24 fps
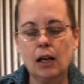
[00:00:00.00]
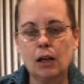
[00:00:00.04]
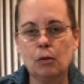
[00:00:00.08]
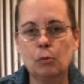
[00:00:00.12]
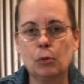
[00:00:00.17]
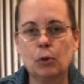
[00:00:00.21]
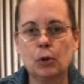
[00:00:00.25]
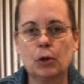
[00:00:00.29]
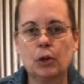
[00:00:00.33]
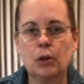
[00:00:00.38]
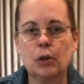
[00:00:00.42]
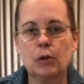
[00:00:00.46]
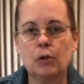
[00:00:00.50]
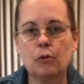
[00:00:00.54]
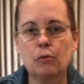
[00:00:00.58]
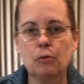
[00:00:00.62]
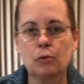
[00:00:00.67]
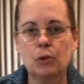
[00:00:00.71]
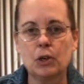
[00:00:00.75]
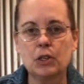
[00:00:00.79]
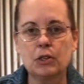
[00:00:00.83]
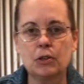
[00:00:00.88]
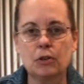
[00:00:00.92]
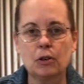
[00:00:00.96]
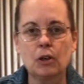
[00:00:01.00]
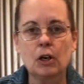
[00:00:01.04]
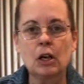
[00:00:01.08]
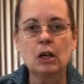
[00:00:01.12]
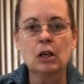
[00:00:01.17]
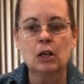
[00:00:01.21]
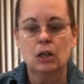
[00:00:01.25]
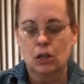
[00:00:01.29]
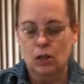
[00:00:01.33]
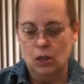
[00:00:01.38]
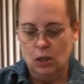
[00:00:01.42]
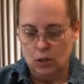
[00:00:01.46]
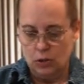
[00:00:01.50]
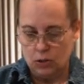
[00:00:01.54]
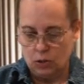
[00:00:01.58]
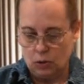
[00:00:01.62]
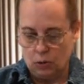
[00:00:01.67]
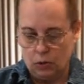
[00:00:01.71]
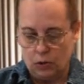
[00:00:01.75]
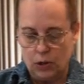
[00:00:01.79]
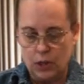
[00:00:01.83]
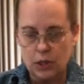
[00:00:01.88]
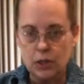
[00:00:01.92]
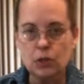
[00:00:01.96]
and put it in the freezer. So
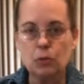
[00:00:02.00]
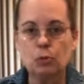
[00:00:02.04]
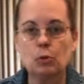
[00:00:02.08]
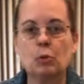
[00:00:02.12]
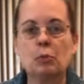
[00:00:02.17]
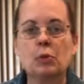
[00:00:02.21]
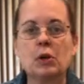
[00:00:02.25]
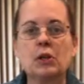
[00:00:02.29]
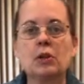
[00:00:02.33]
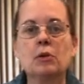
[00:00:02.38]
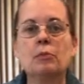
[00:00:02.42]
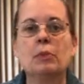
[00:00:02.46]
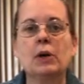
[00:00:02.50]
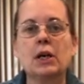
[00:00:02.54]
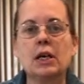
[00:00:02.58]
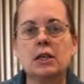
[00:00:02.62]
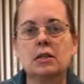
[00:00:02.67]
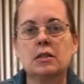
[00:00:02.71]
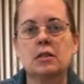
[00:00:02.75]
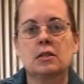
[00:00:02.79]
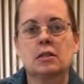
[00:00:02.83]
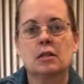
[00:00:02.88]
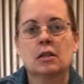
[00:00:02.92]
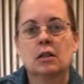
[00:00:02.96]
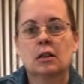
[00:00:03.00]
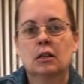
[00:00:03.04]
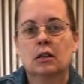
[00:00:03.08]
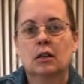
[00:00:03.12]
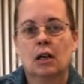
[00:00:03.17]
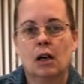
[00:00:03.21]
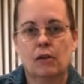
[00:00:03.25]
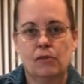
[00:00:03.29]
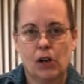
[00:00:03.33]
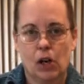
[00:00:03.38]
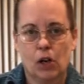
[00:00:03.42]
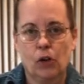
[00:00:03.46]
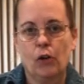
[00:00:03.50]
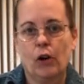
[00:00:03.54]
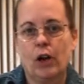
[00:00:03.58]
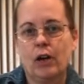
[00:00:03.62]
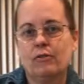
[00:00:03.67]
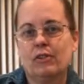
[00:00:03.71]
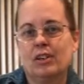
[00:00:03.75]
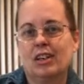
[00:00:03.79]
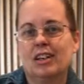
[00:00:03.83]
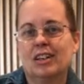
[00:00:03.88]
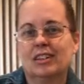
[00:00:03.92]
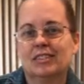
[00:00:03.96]
this will be the base of our gravy.